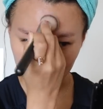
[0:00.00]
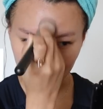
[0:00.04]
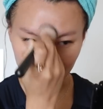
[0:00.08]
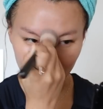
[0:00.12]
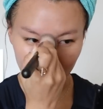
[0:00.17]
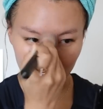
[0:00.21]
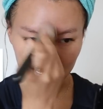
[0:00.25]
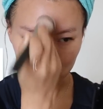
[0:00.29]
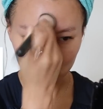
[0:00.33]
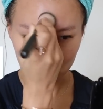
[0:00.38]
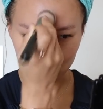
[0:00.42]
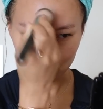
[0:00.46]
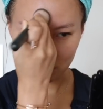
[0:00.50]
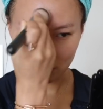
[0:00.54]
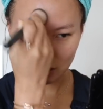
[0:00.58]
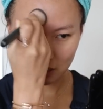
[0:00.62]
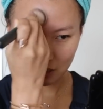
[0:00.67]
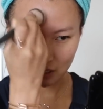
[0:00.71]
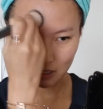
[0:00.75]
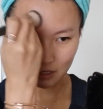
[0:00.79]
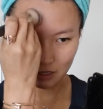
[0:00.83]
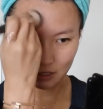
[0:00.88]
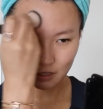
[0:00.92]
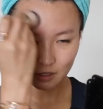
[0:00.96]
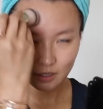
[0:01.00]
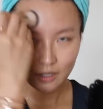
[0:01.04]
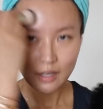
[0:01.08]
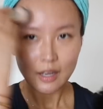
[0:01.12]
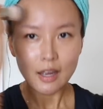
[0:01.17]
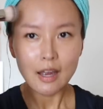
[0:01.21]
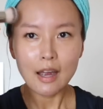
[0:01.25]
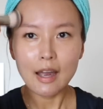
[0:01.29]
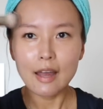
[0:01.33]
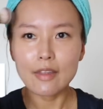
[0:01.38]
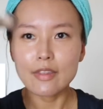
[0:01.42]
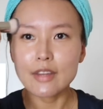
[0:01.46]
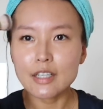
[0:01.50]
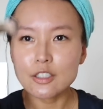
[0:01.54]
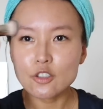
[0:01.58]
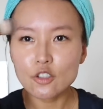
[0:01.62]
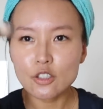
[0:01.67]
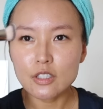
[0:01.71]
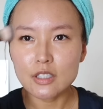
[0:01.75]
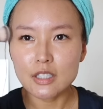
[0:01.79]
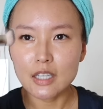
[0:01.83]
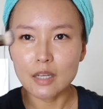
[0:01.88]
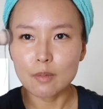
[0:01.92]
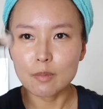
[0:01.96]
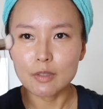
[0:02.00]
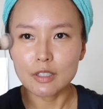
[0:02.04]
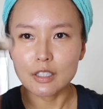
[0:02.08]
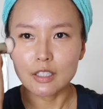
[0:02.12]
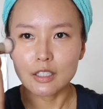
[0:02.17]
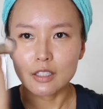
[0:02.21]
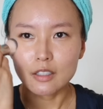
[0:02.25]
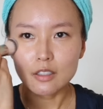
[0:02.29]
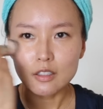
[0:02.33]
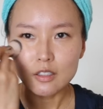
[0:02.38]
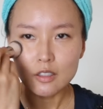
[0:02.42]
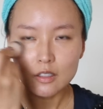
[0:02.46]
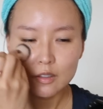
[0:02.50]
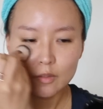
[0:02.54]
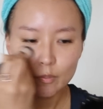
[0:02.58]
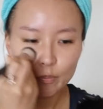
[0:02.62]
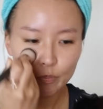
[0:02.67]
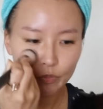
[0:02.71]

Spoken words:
casual thing, and then I just dab it in.